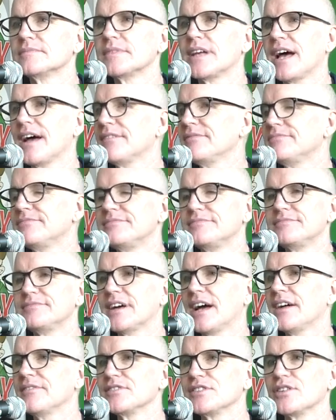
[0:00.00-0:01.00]
I
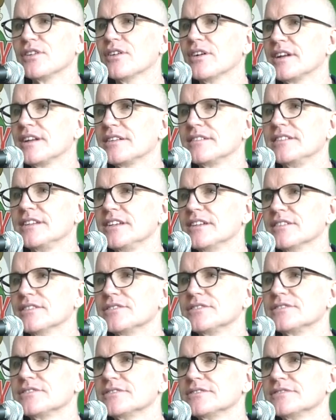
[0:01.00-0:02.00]
haven't gone in
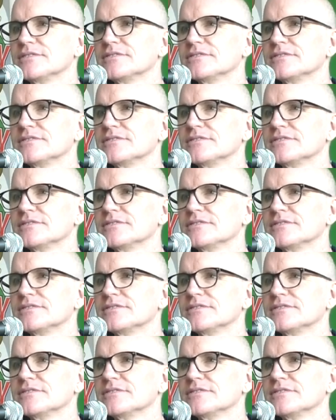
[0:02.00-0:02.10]
years.